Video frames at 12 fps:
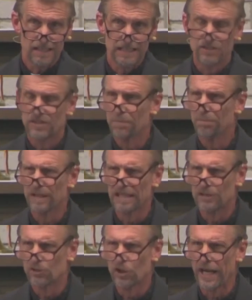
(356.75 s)
He
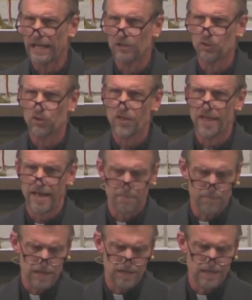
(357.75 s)
simply changed
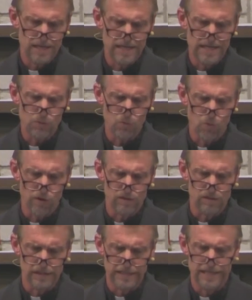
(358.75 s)
them
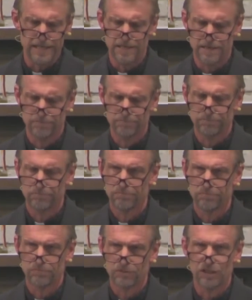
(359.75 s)
inwardly,
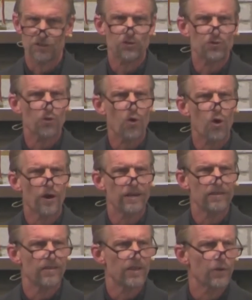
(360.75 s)

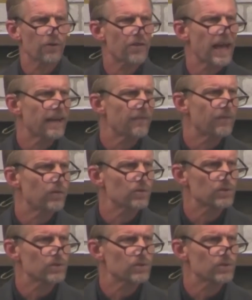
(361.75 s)
destroyed their thankful